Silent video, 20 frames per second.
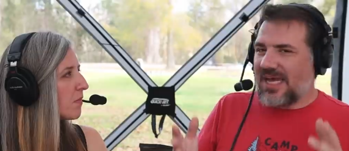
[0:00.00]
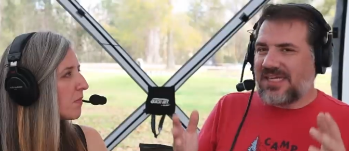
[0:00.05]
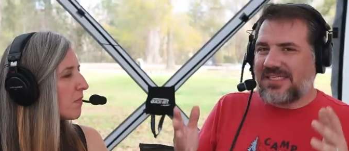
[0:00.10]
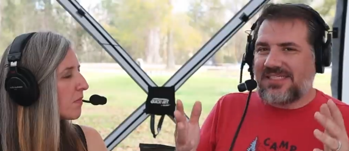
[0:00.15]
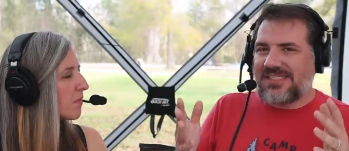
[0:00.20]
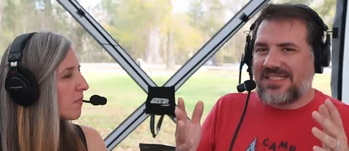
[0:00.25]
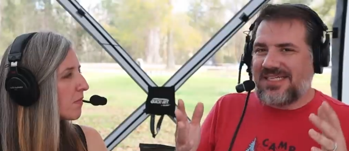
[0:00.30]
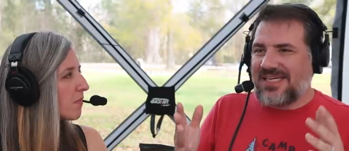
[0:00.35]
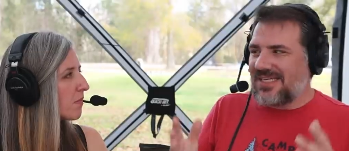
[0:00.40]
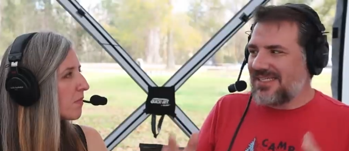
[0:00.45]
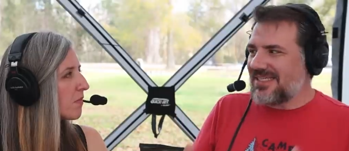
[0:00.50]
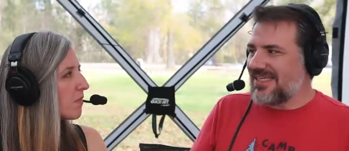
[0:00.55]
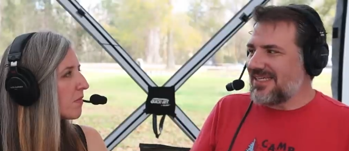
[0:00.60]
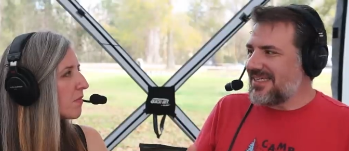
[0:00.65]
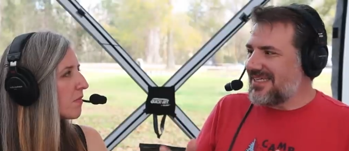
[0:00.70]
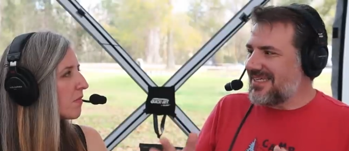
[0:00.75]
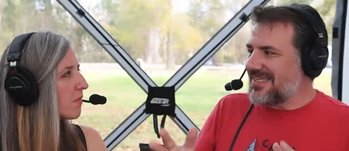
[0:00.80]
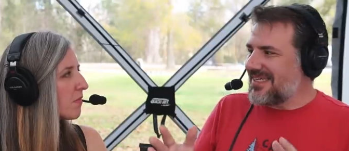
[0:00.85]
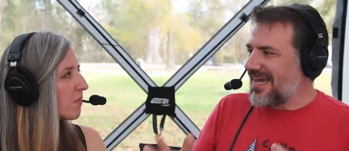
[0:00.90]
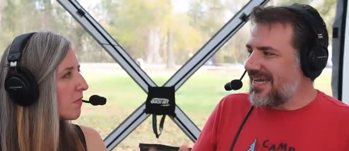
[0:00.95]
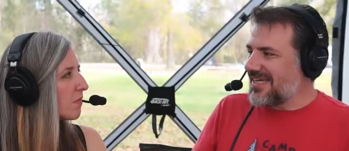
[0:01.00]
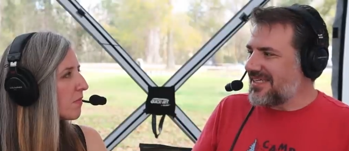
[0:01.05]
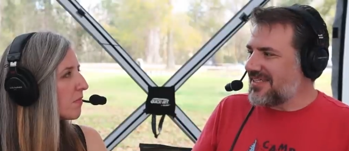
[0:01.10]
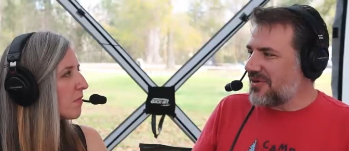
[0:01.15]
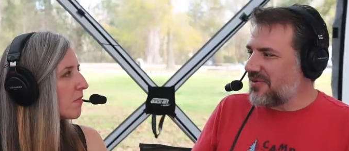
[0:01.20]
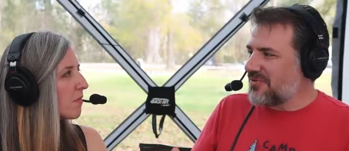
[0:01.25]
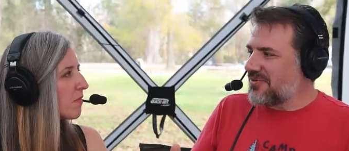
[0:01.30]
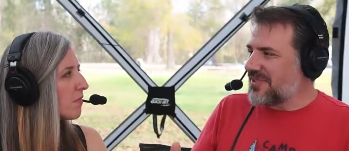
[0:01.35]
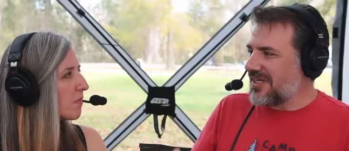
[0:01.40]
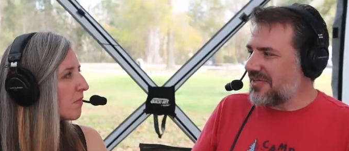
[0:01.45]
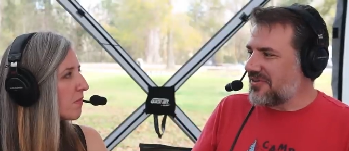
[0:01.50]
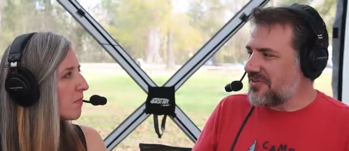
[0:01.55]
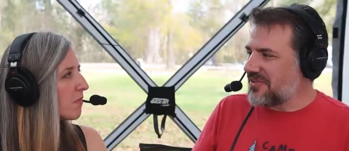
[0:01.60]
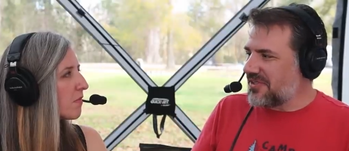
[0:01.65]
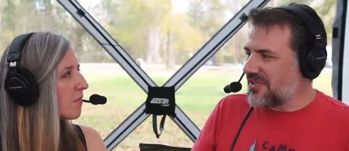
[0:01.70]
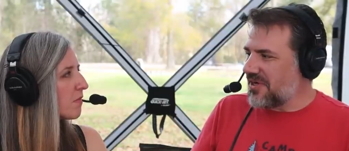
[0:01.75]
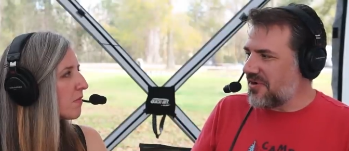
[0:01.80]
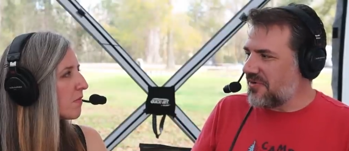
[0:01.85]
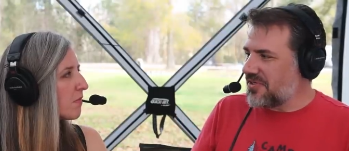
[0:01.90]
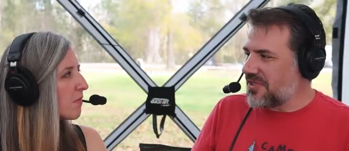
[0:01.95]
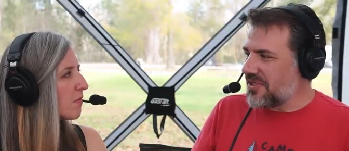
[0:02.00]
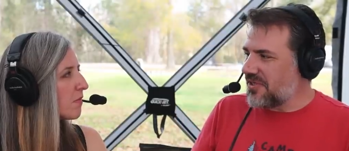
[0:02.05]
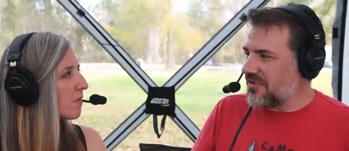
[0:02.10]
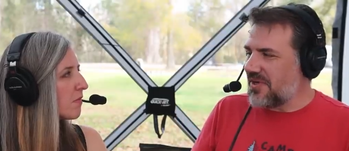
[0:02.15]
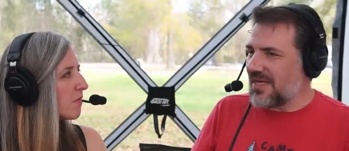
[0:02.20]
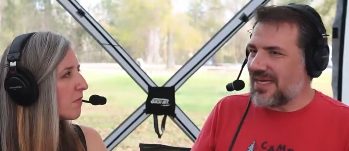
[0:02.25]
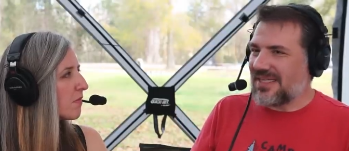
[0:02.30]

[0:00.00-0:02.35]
Speaker 1: a decent nice hotel to go to.